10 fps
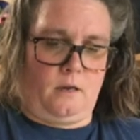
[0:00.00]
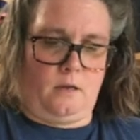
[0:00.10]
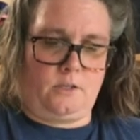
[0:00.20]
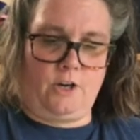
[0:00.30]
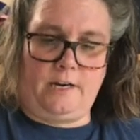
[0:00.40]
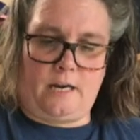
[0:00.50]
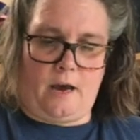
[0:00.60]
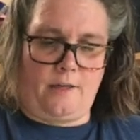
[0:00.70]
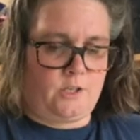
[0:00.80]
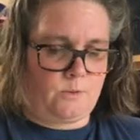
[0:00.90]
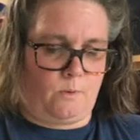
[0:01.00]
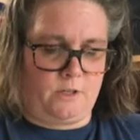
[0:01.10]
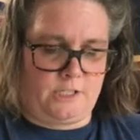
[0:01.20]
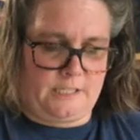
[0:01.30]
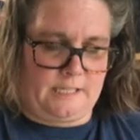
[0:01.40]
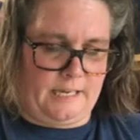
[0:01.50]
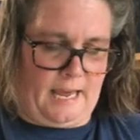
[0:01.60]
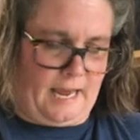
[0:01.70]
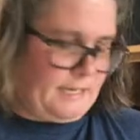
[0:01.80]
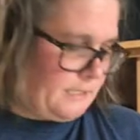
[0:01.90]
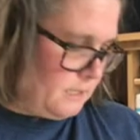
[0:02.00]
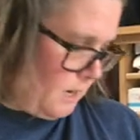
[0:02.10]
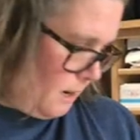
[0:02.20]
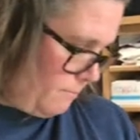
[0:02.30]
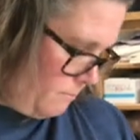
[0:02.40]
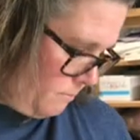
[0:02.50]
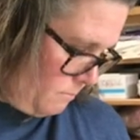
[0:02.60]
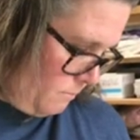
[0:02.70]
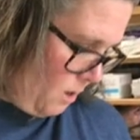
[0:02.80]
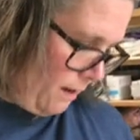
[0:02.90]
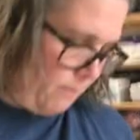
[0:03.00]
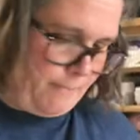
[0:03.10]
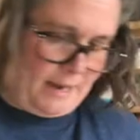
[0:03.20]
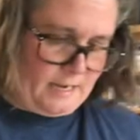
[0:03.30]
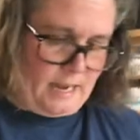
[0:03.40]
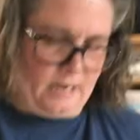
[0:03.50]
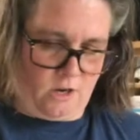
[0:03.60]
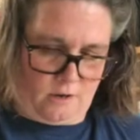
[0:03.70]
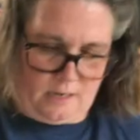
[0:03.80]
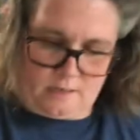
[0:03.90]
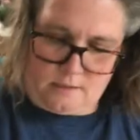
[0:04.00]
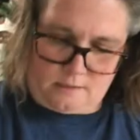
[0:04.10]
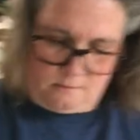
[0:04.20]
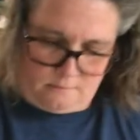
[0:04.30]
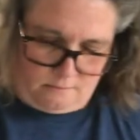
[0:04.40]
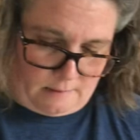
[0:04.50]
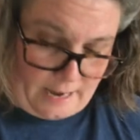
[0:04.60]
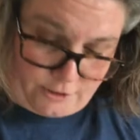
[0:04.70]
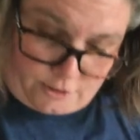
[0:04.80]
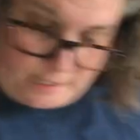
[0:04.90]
during other sports just in case you have a Band-Aid and you need extra